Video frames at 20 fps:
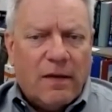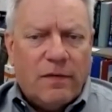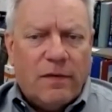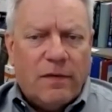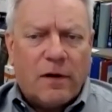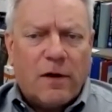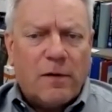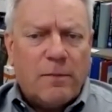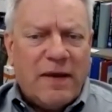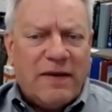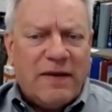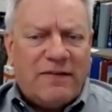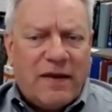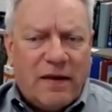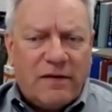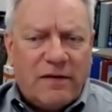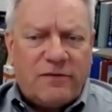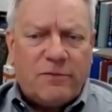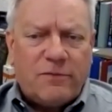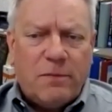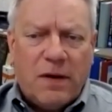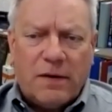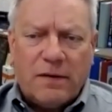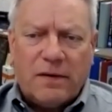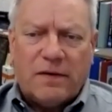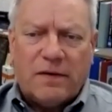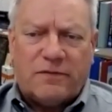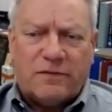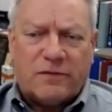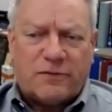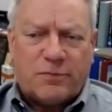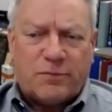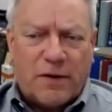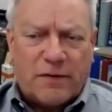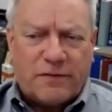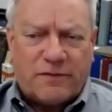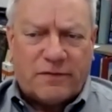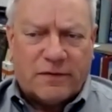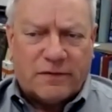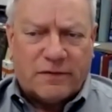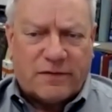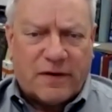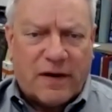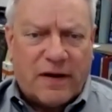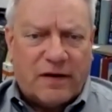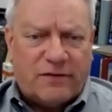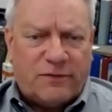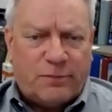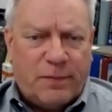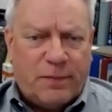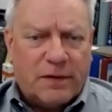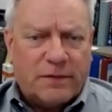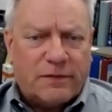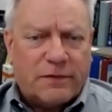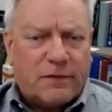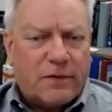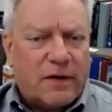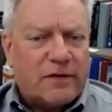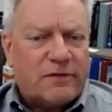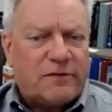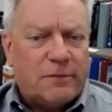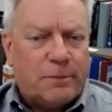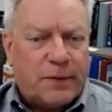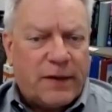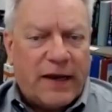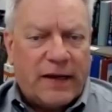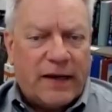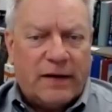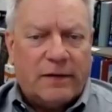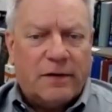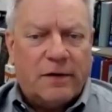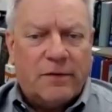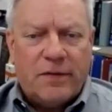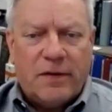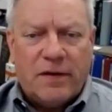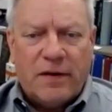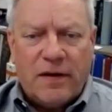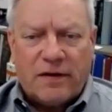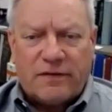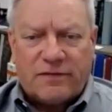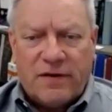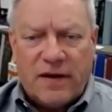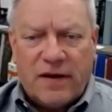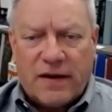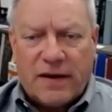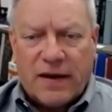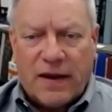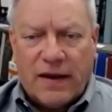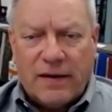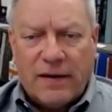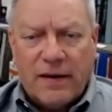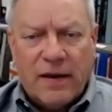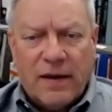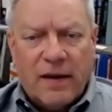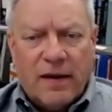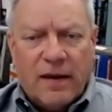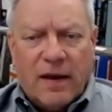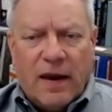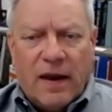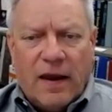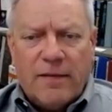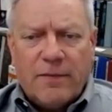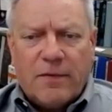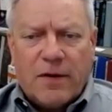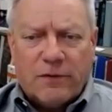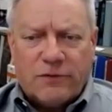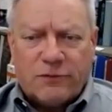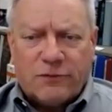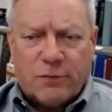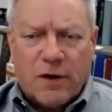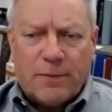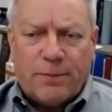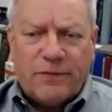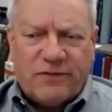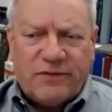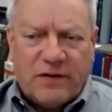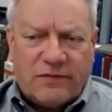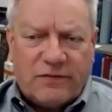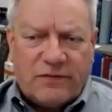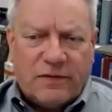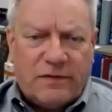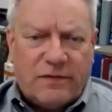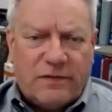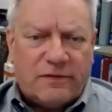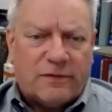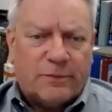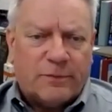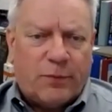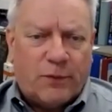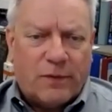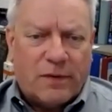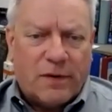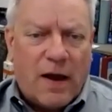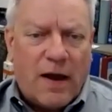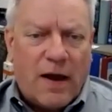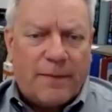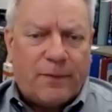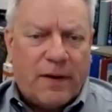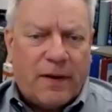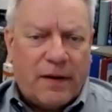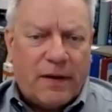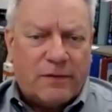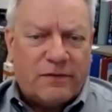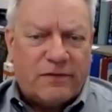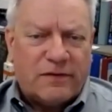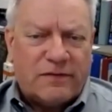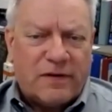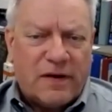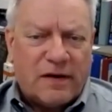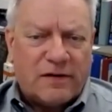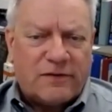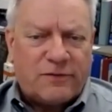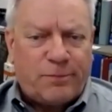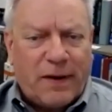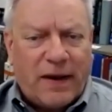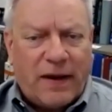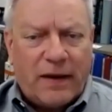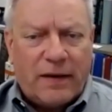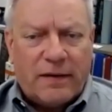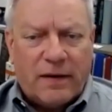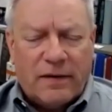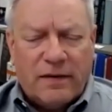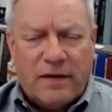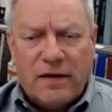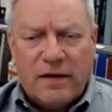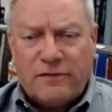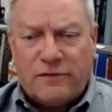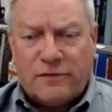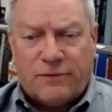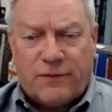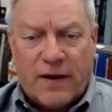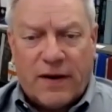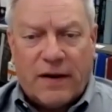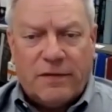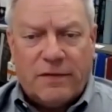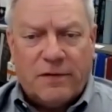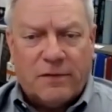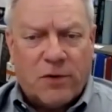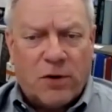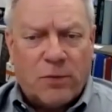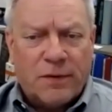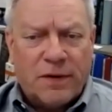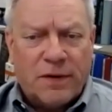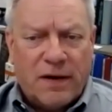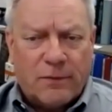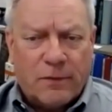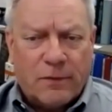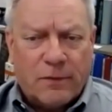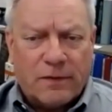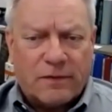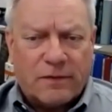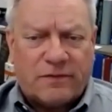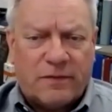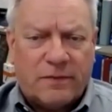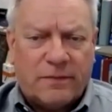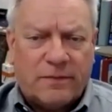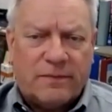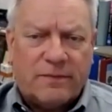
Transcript: There are going to be tens of millions of small cell sites built across the planet over the next decade, and IMCO is well positioned to support operators as they expand and densify their mobile networks.